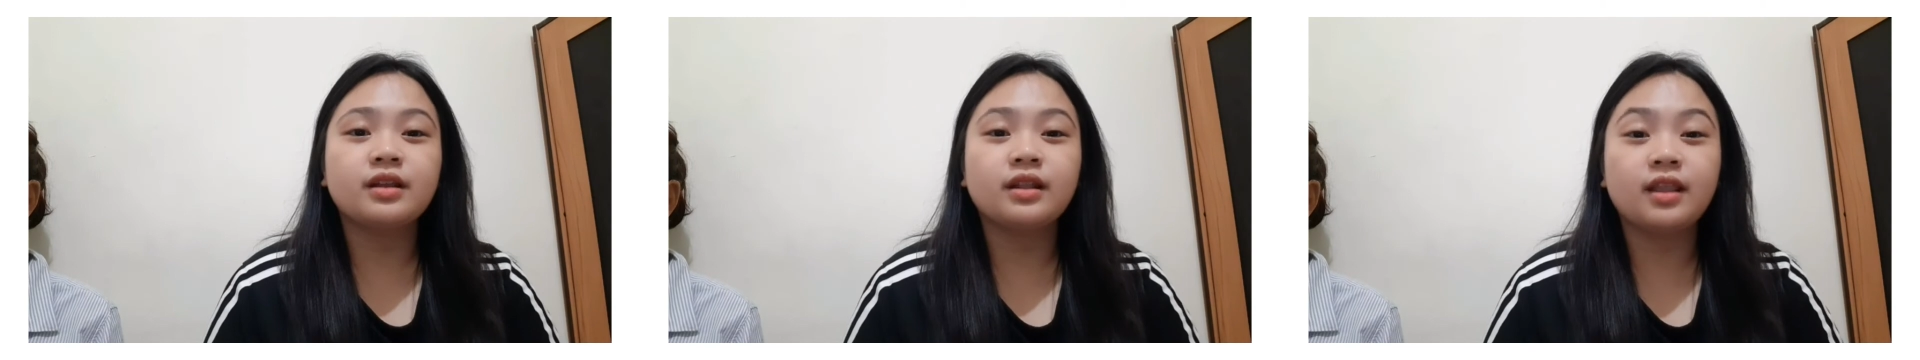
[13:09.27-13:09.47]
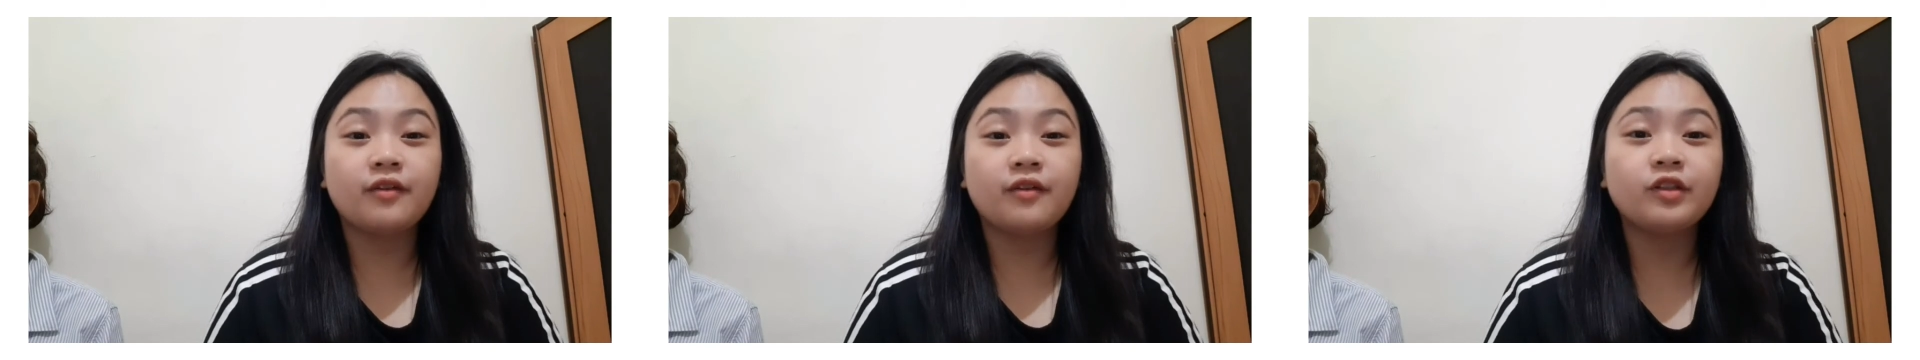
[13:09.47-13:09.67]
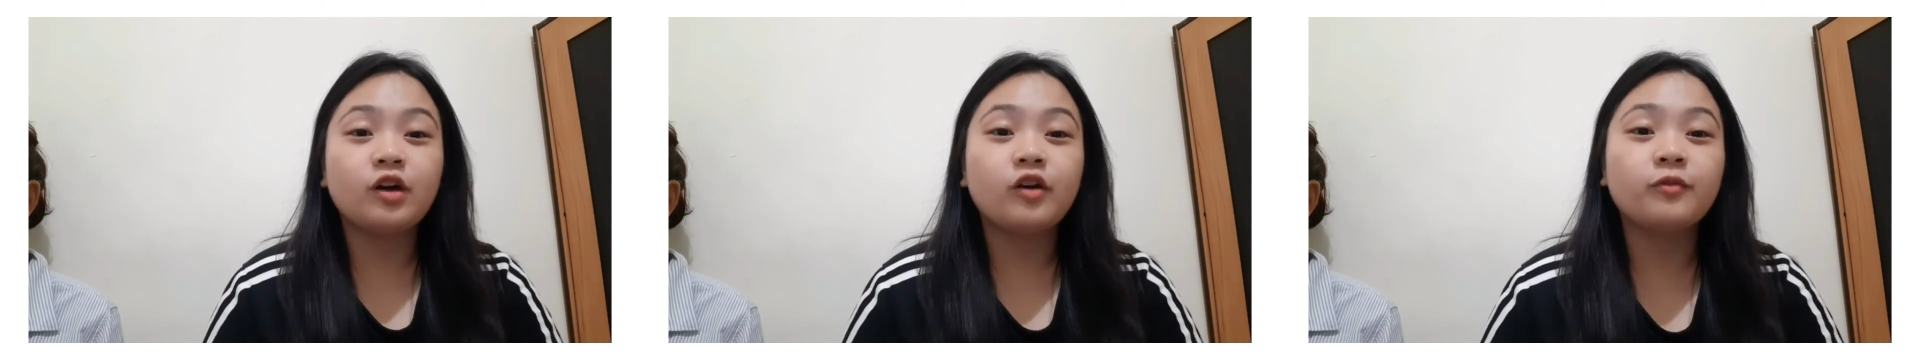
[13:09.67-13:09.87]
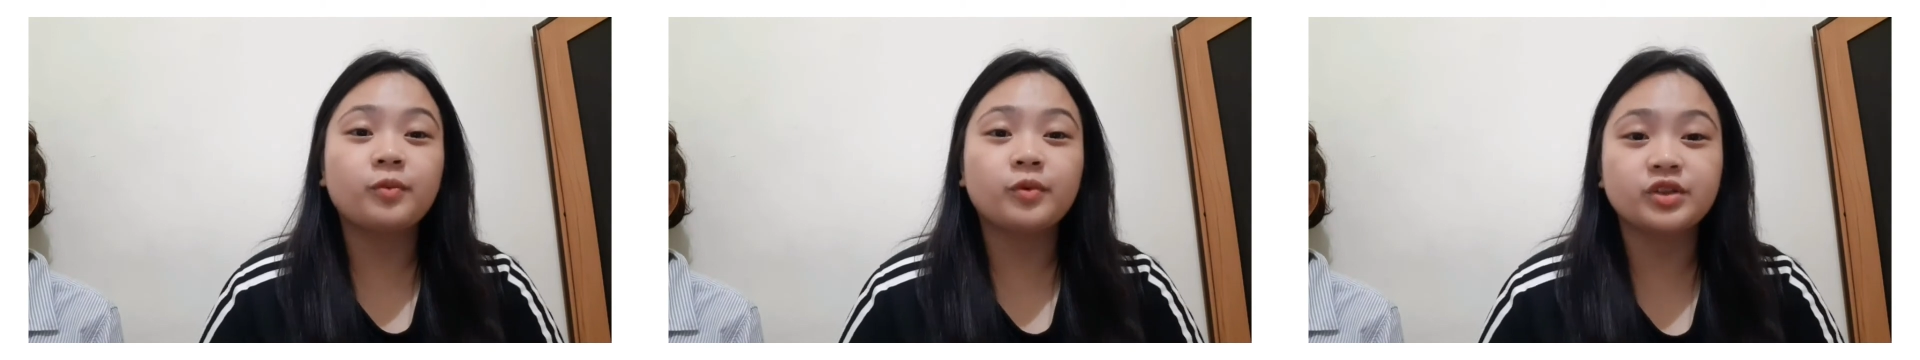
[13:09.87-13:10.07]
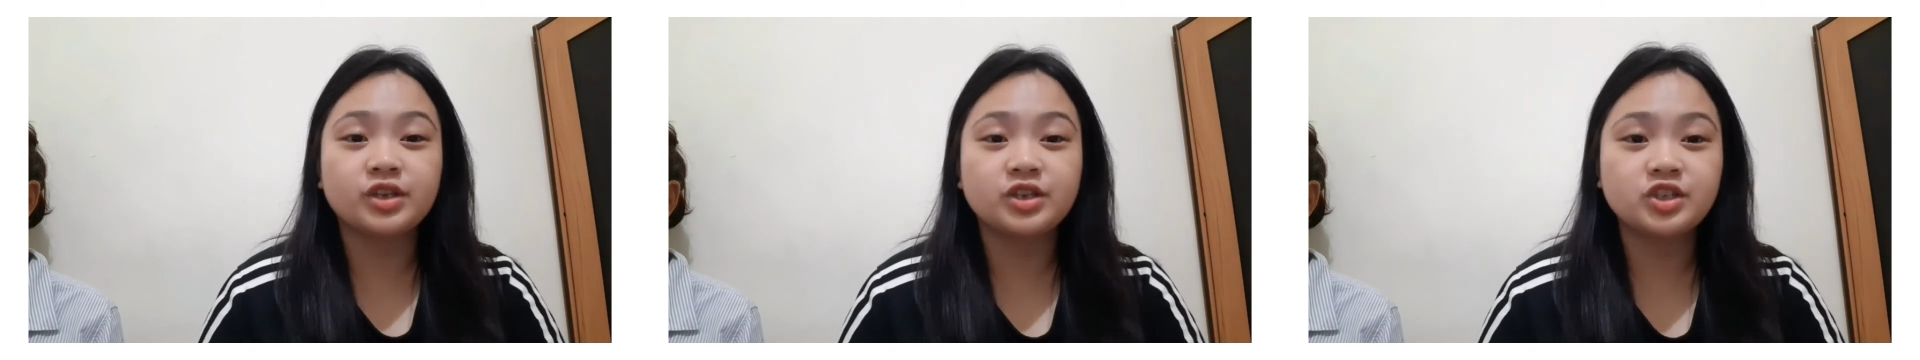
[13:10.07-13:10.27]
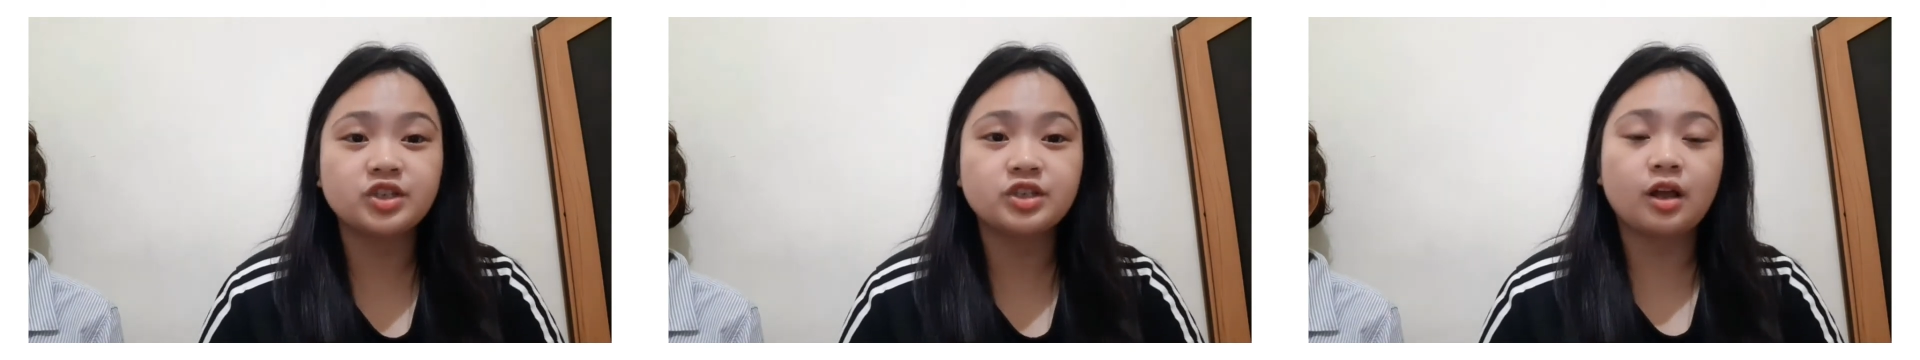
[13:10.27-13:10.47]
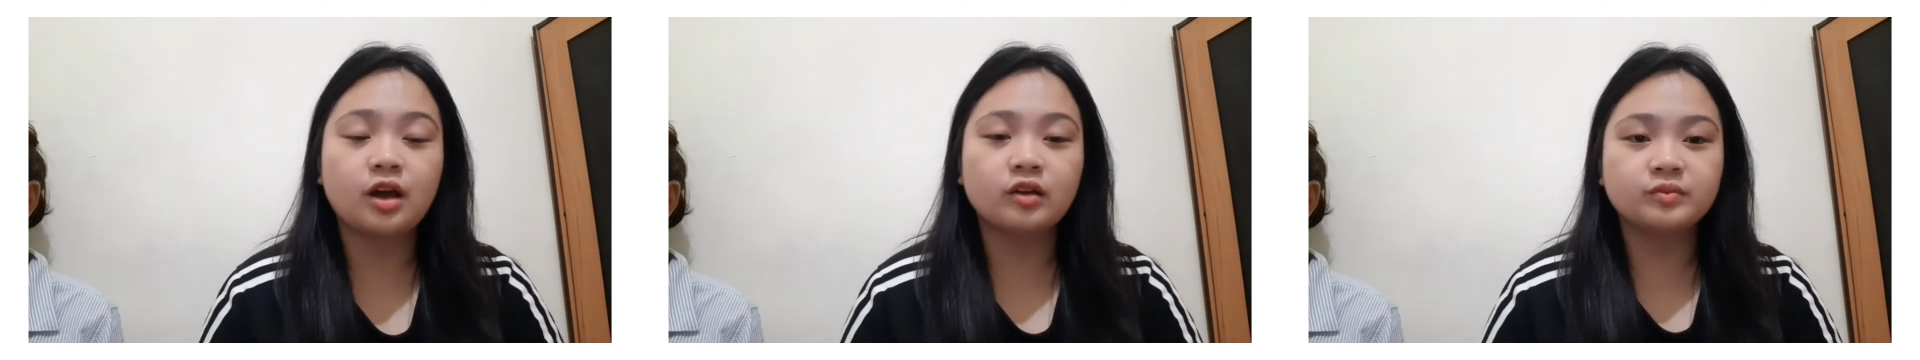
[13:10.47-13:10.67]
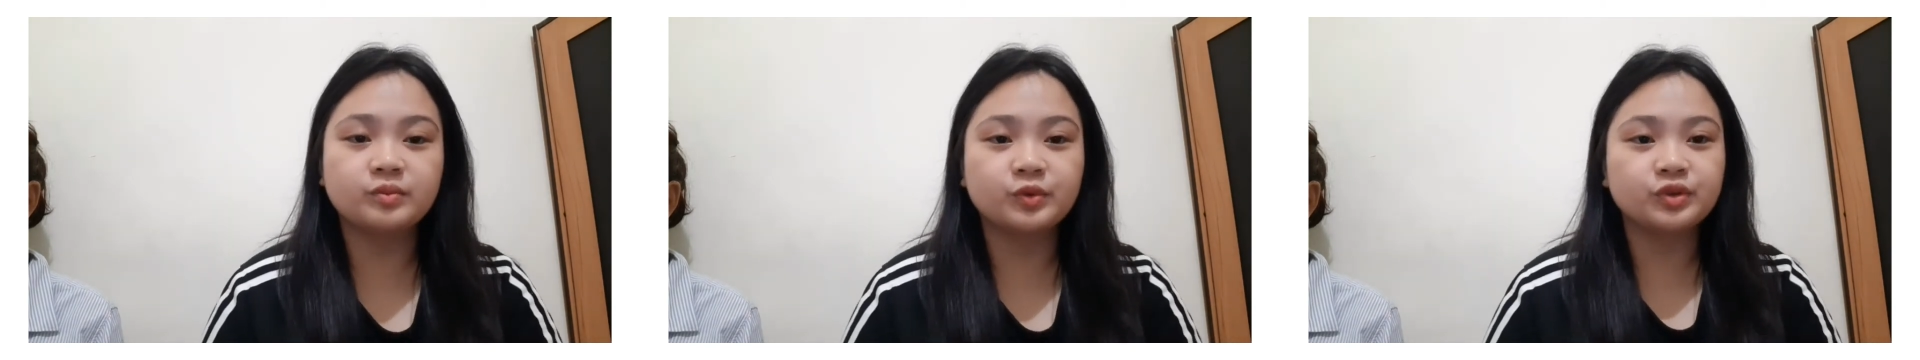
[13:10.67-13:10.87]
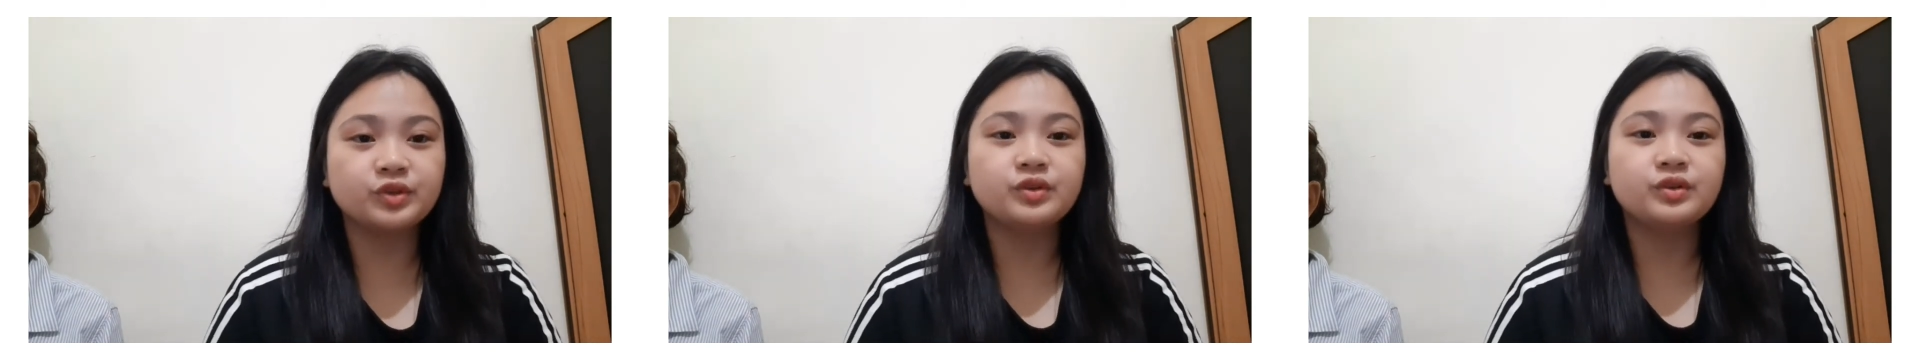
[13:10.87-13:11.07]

level of potential output.